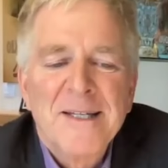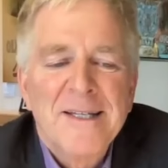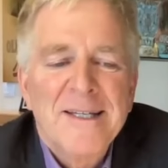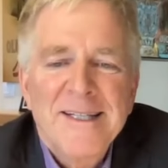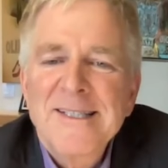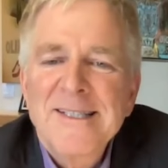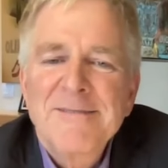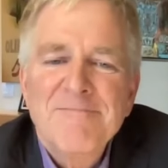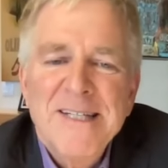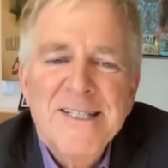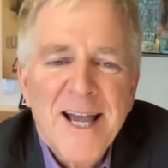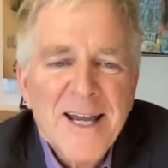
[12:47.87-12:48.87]

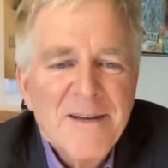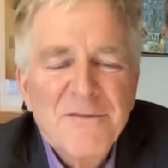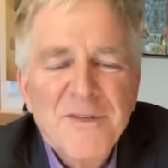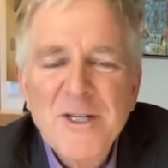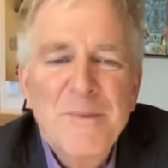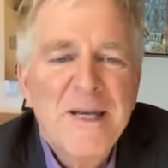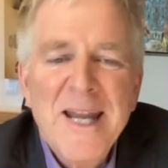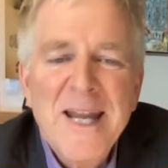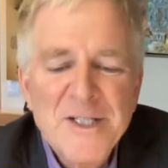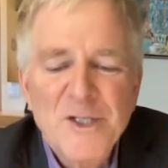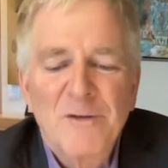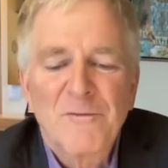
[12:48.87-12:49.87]
It's kind of human
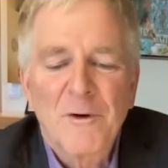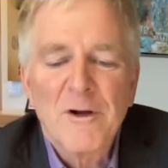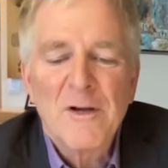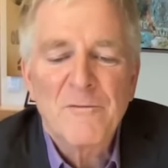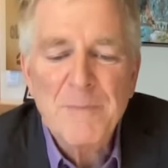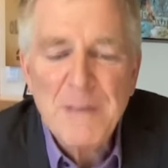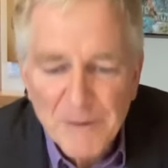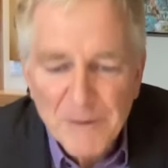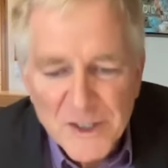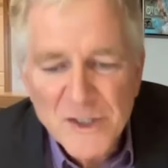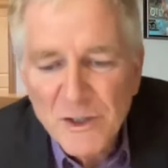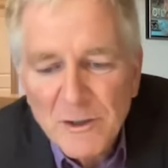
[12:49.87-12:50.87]
nature for people
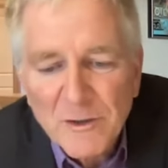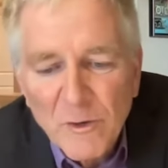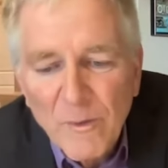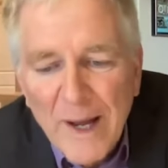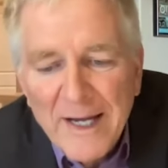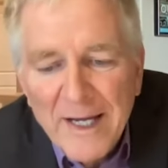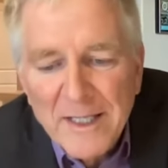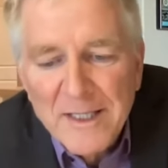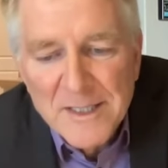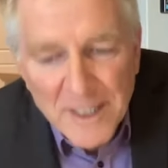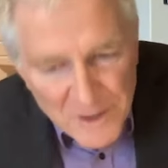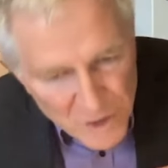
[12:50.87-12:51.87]
to circle the
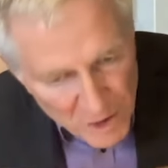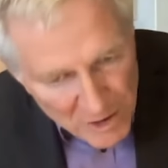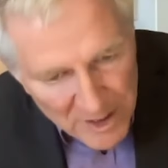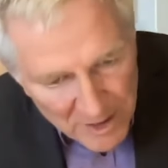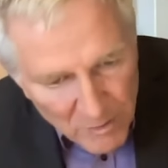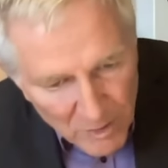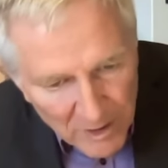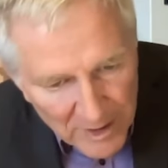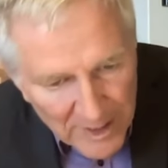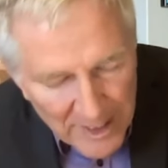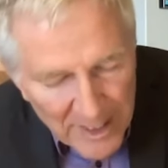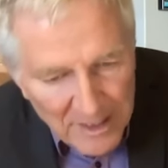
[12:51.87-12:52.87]
wagons and turn inward.
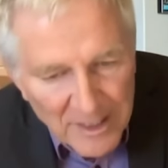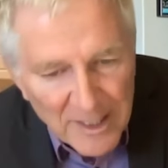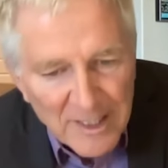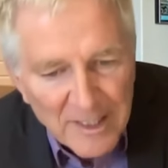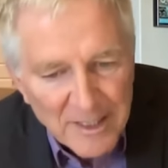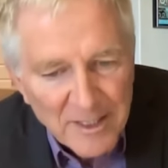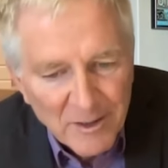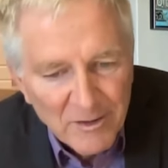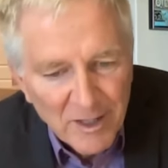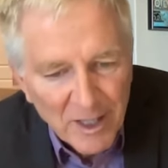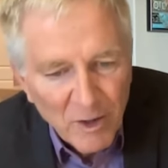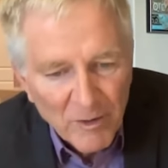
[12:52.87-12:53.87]
And, you know,
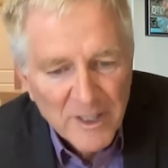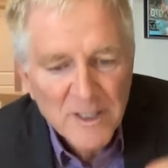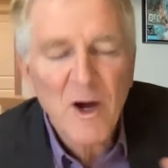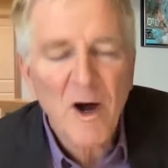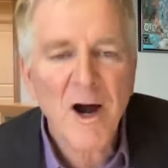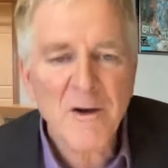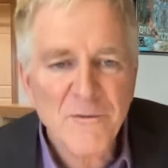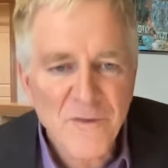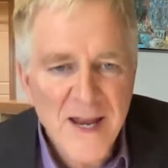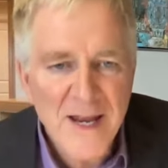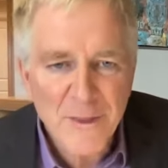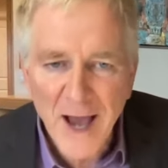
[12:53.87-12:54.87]
according to our
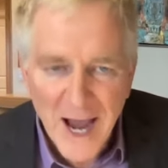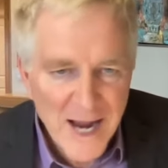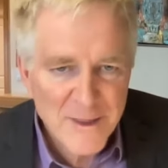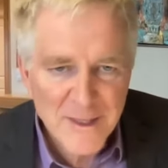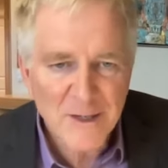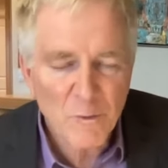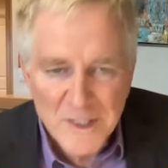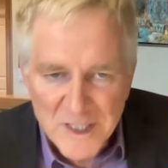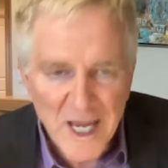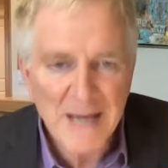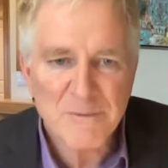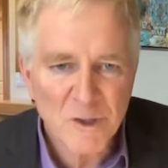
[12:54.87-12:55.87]
faith, I think when
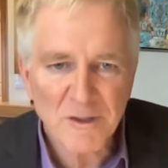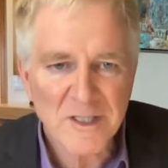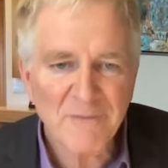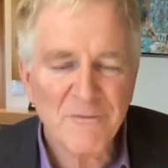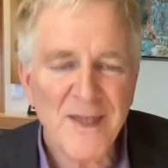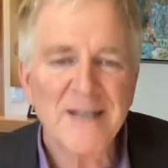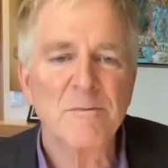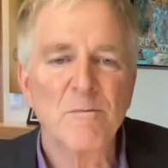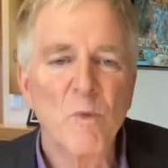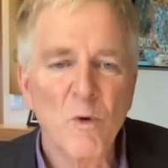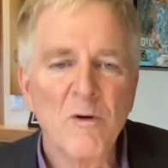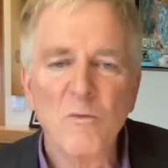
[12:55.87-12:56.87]
times are tough,
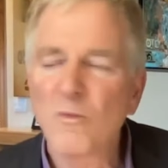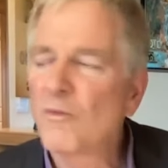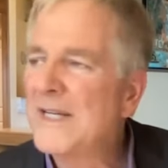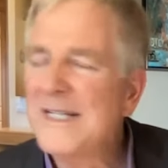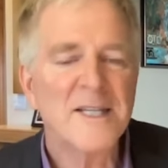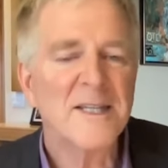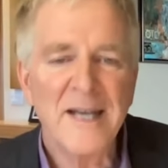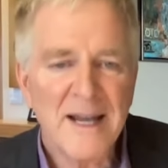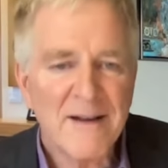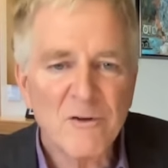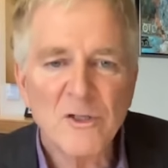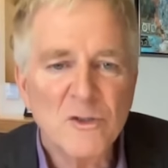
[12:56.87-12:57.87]
that's more reason than
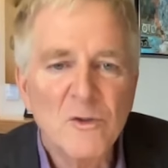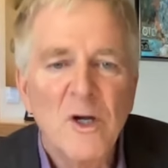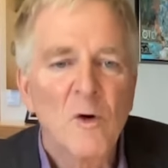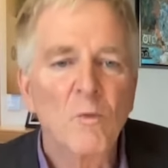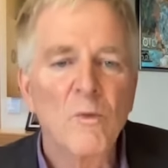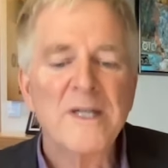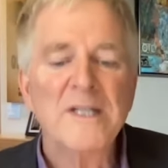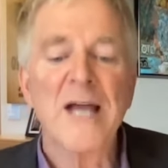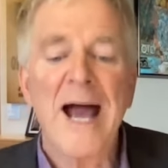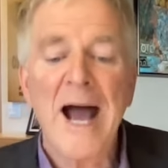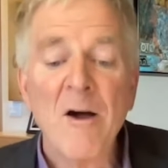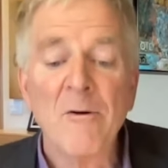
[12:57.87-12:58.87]
ever to reach
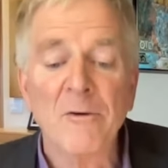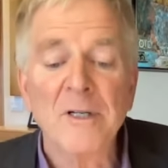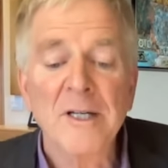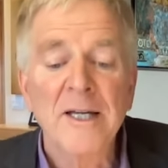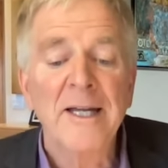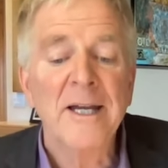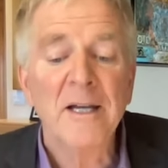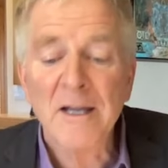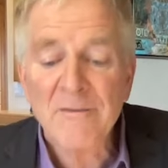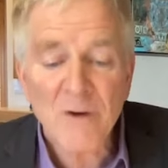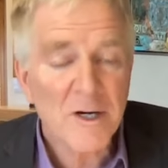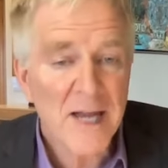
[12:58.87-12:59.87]
out and
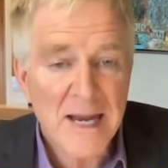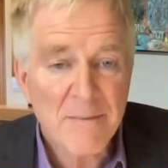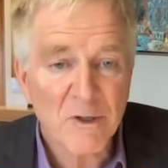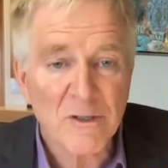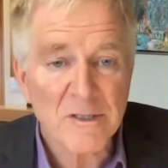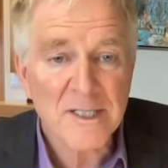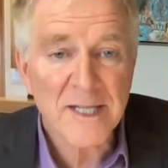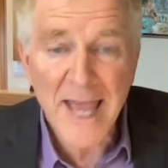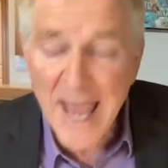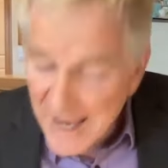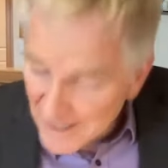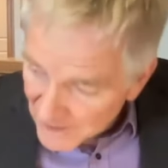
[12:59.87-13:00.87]
love our neighbors.
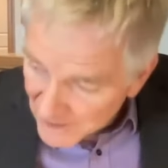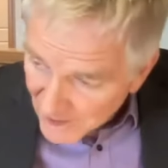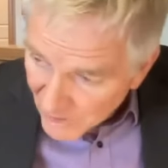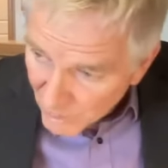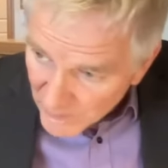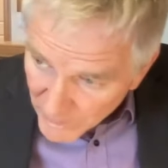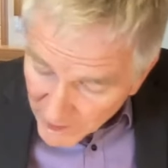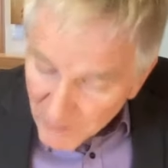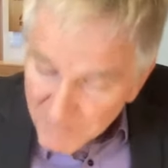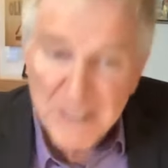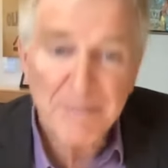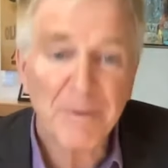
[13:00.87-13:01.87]
And when we are
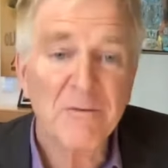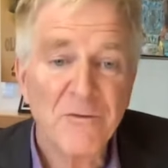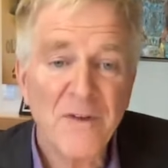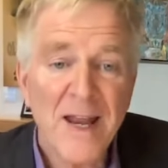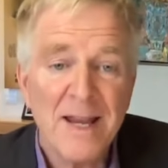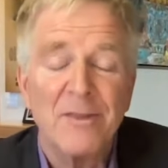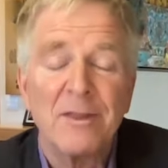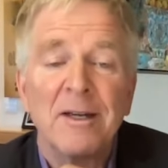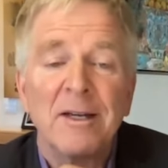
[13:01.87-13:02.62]
people of faith,